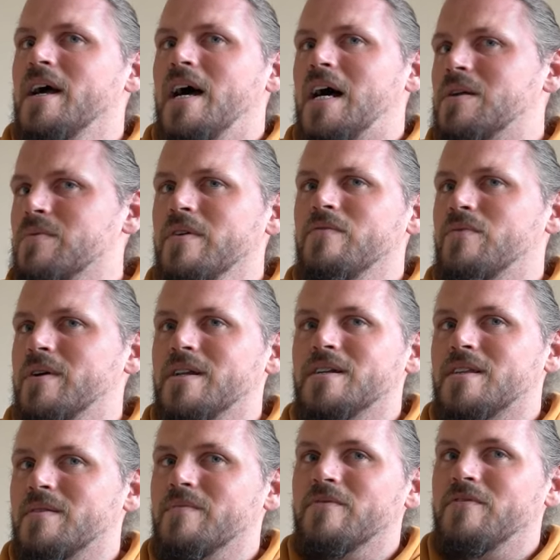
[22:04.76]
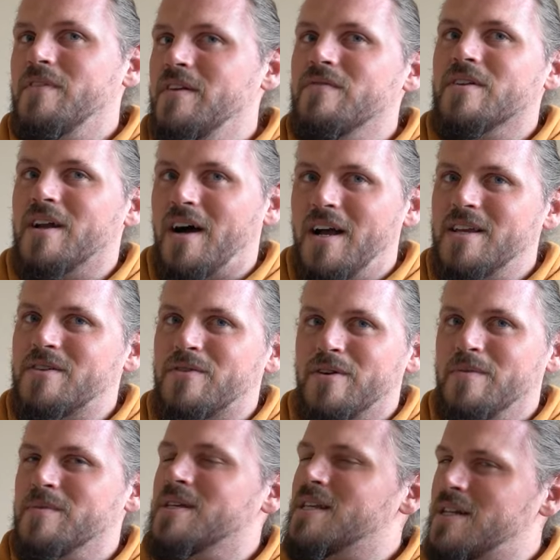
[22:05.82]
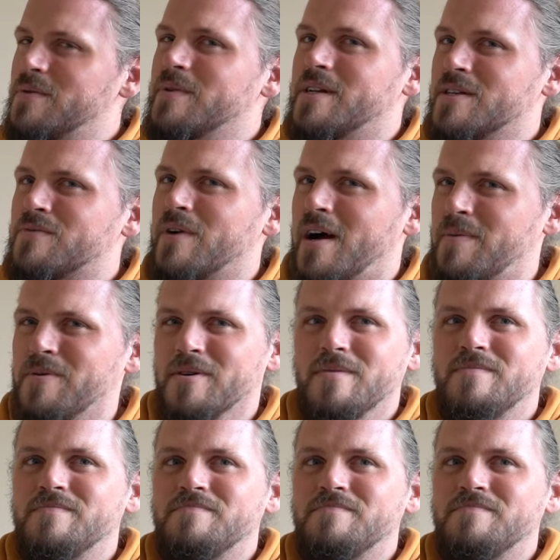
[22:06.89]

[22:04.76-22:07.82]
and we've witnessed them thieving ice cream still in its wrapper.